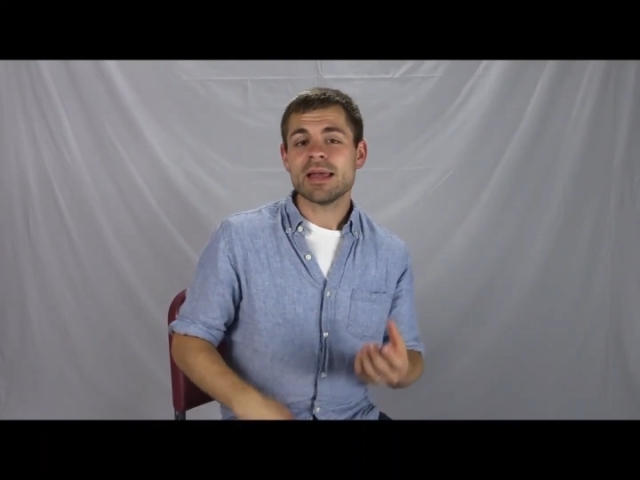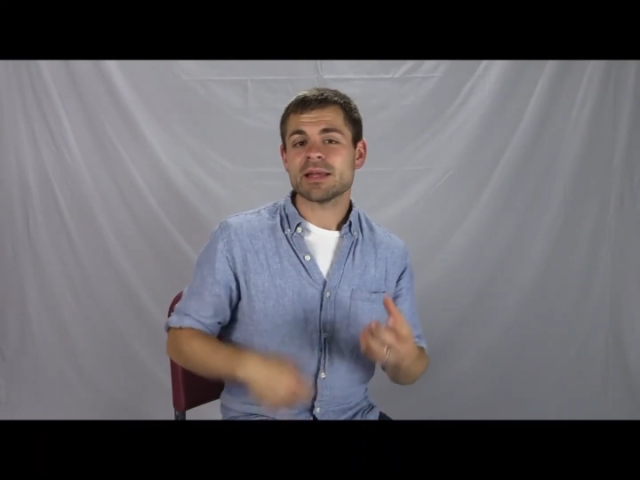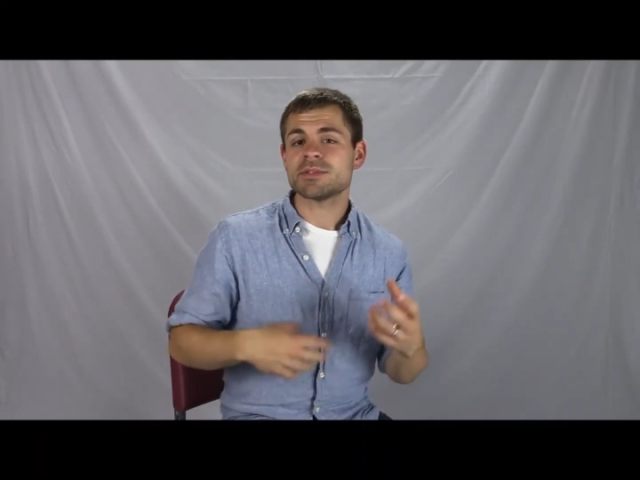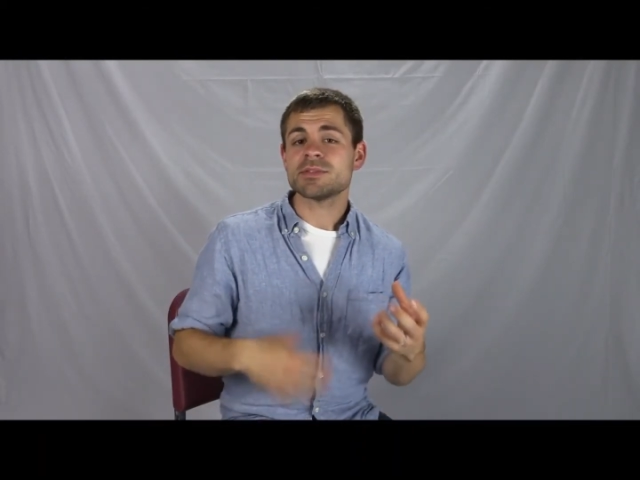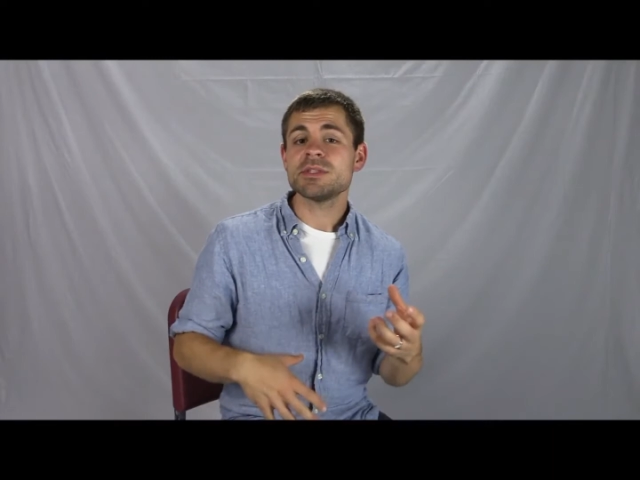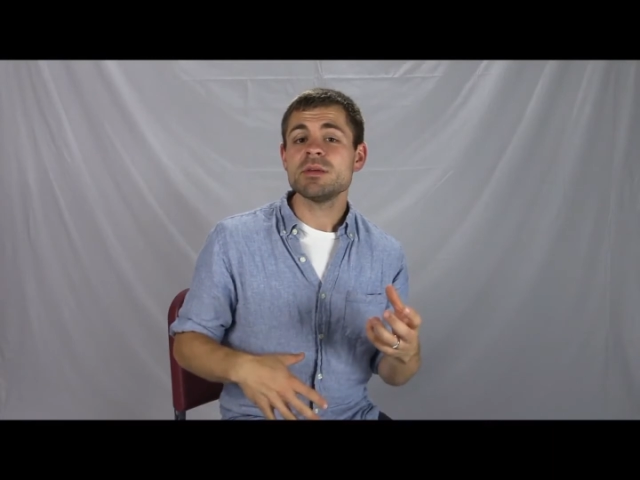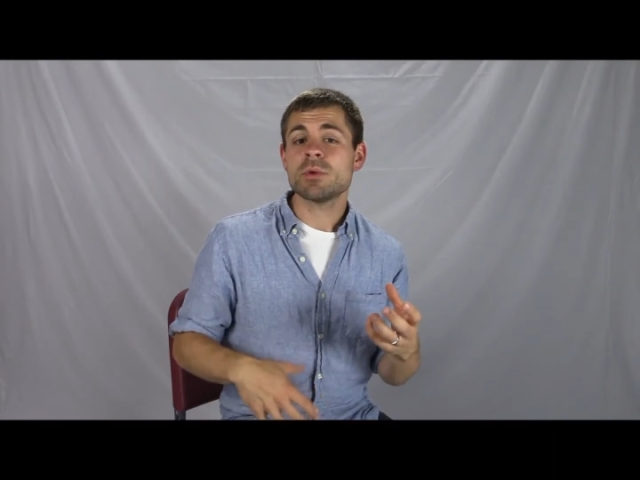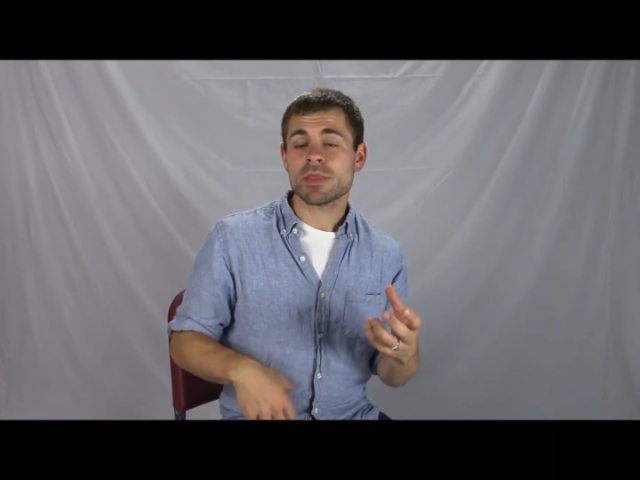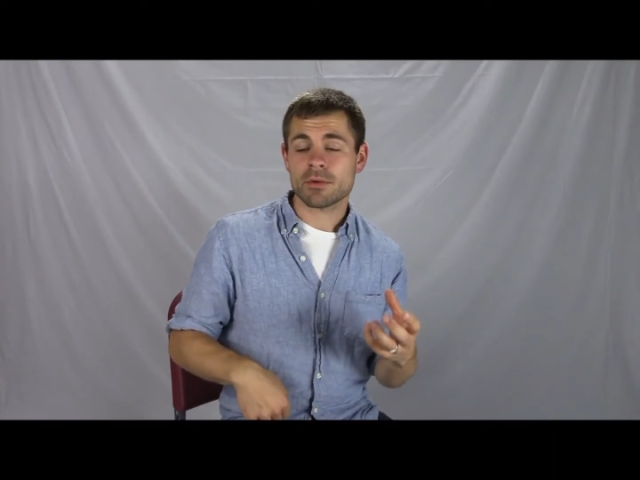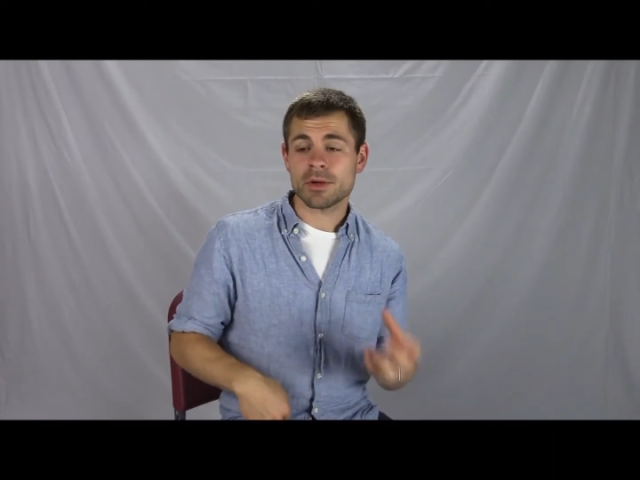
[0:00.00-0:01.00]
and see
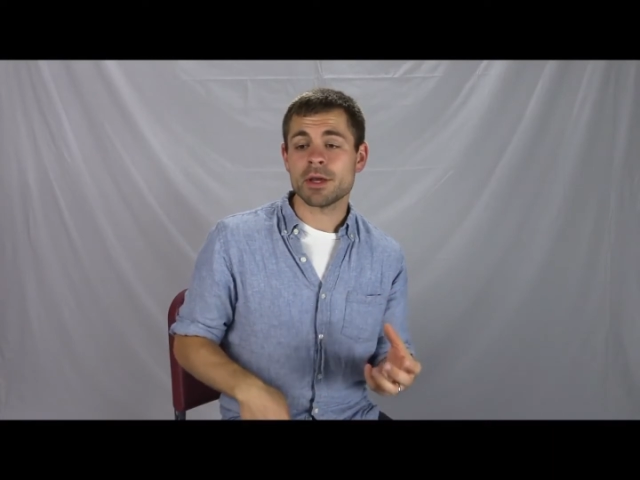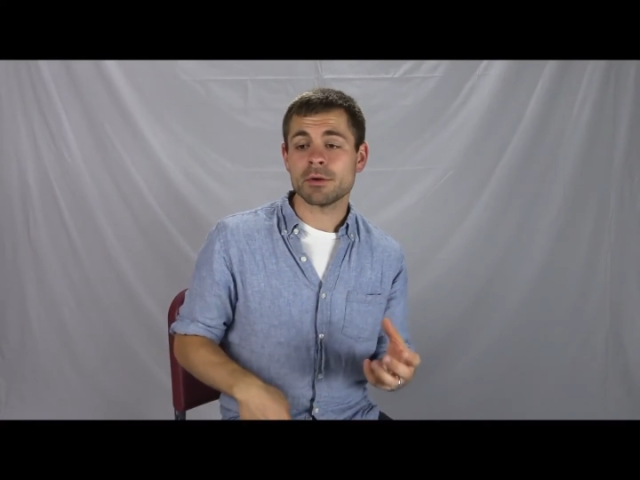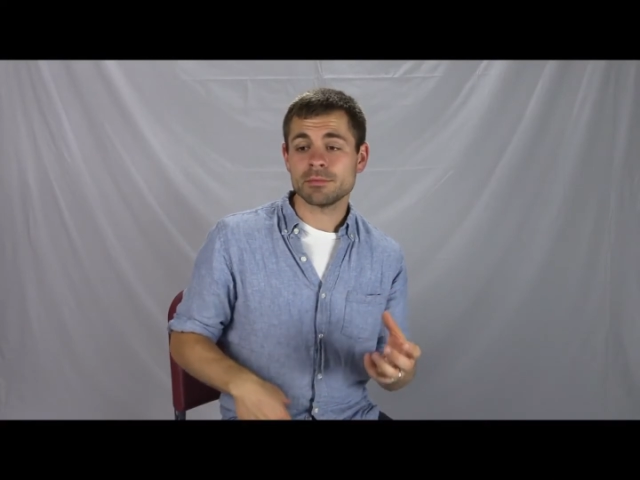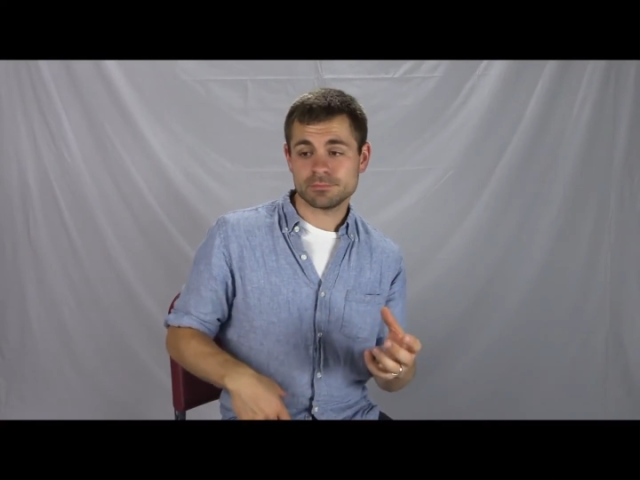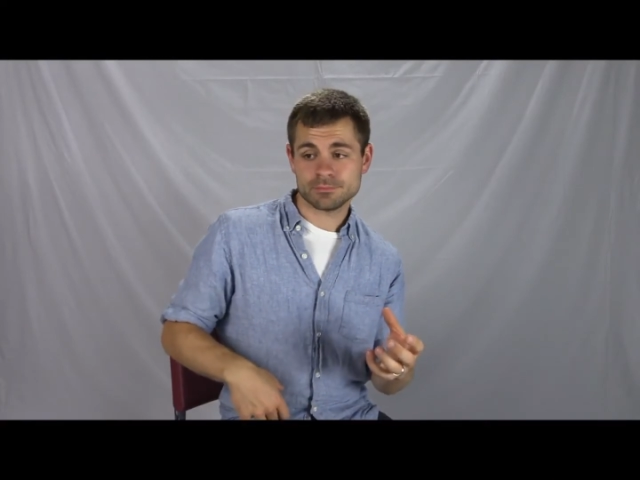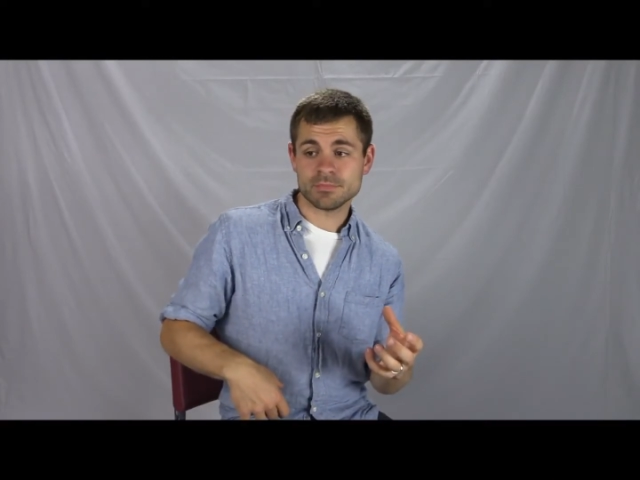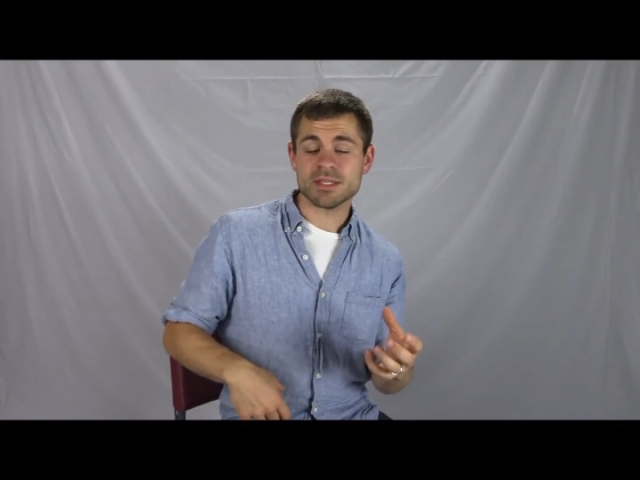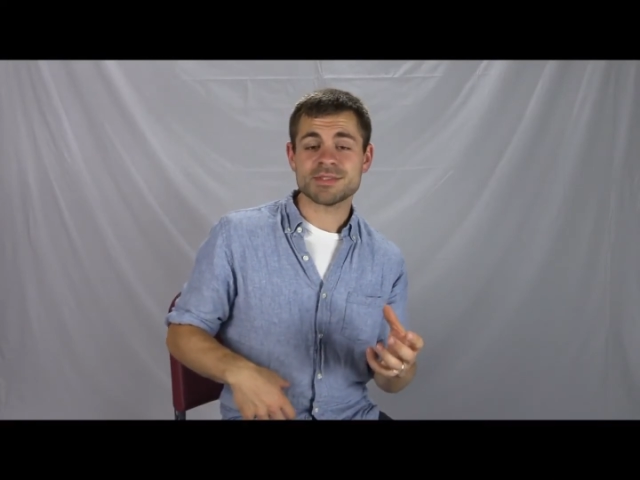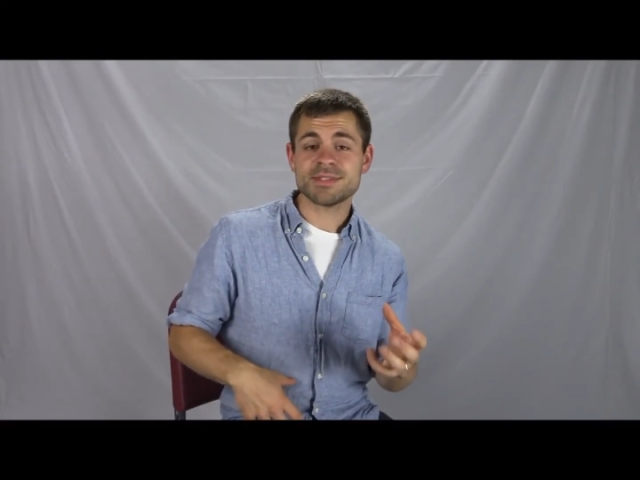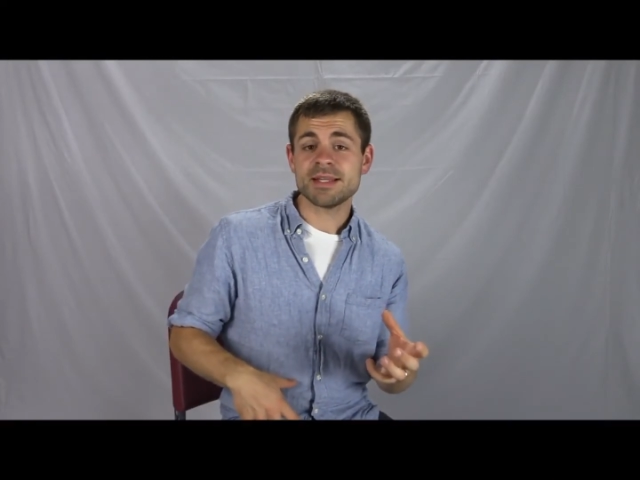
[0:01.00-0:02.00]
whether a note
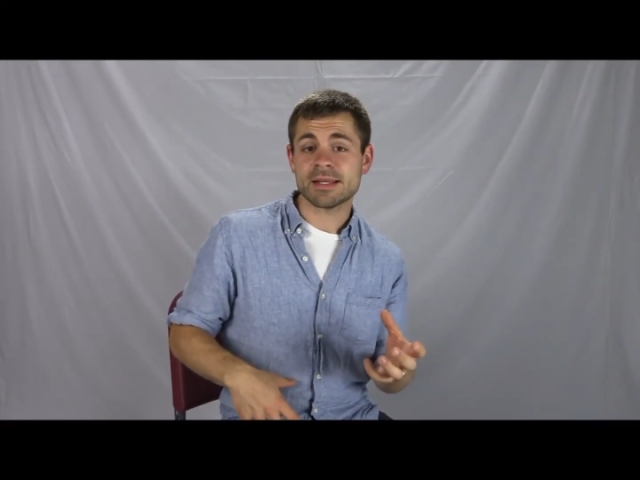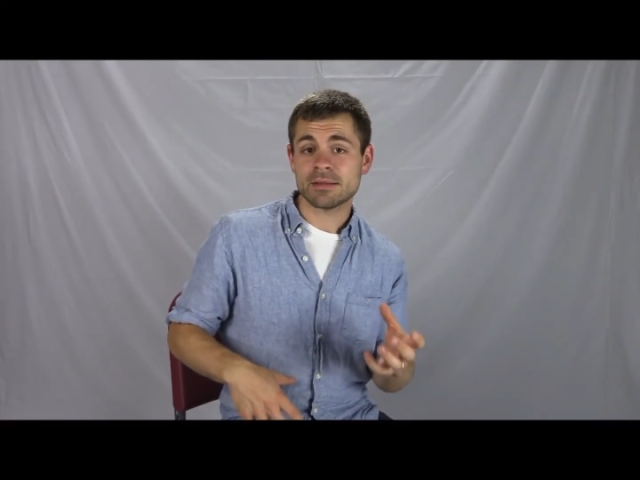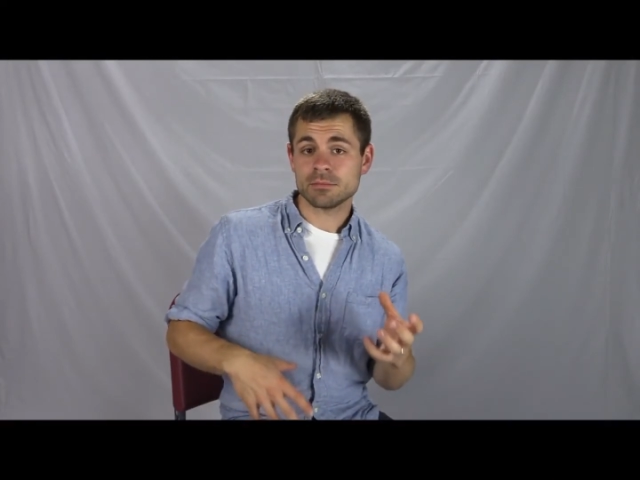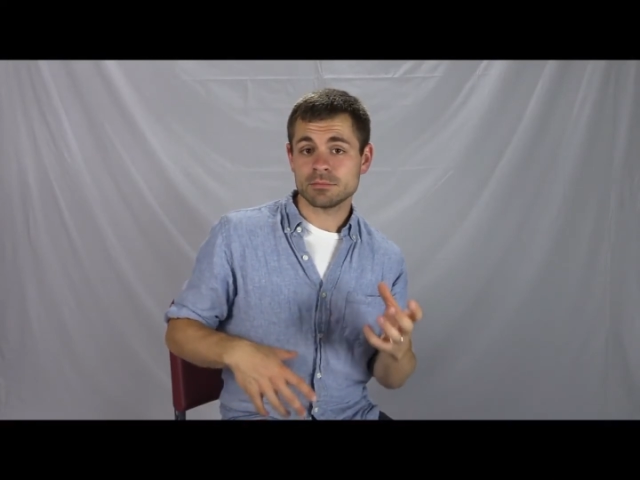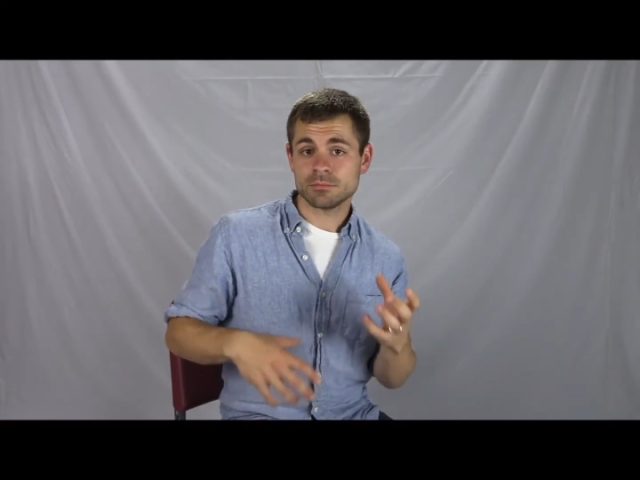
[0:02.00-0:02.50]
is sitting